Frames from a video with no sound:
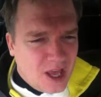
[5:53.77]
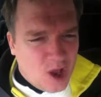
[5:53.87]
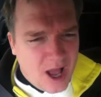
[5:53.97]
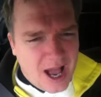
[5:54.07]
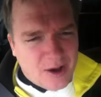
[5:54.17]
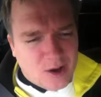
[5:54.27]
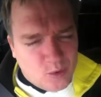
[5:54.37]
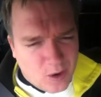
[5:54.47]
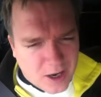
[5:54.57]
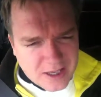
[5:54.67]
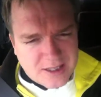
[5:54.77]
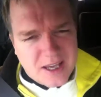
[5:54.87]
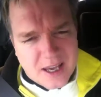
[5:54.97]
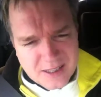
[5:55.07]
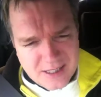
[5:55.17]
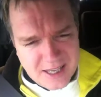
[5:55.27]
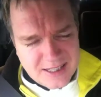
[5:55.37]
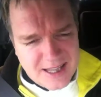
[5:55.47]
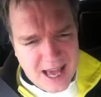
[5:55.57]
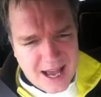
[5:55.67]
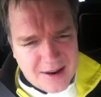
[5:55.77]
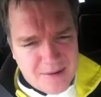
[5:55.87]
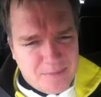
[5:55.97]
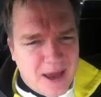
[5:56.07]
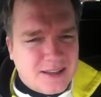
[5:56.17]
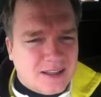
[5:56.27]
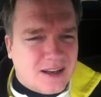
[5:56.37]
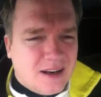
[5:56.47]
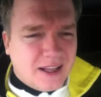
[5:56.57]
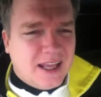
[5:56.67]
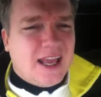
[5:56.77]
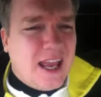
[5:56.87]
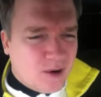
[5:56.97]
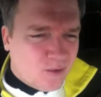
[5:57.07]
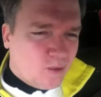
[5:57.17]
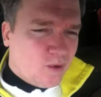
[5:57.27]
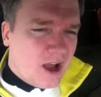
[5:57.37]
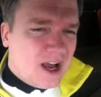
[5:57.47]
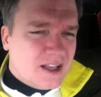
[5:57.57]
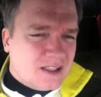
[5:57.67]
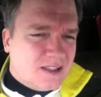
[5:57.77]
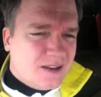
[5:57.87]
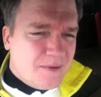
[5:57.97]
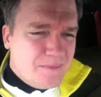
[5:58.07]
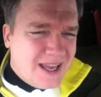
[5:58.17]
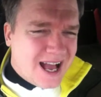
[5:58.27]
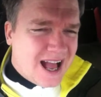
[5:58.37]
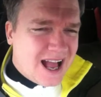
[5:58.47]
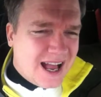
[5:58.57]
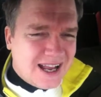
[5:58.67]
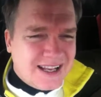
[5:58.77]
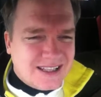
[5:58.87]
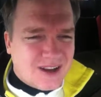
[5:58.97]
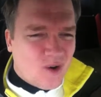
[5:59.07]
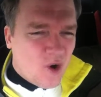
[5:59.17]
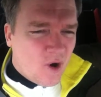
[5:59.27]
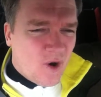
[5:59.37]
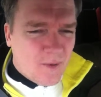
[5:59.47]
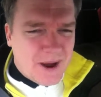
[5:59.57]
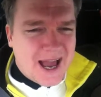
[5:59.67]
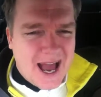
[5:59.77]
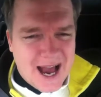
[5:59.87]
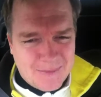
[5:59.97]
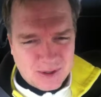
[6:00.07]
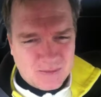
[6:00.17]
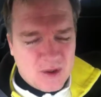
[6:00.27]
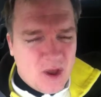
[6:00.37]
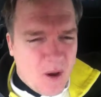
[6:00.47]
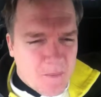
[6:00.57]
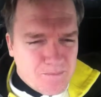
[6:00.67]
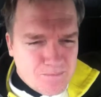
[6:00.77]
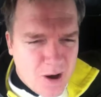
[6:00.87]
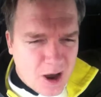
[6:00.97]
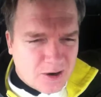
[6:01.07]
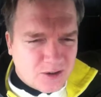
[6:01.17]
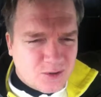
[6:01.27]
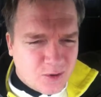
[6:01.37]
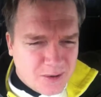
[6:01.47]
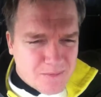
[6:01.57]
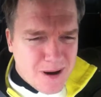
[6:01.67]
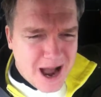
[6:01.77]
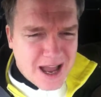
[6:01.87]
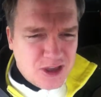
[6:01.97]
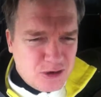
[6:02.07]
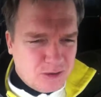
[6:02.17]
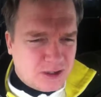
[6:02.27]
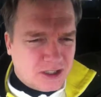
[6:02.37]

How it could work is this, is that basically it runs behind all my apps, monitoring my usage of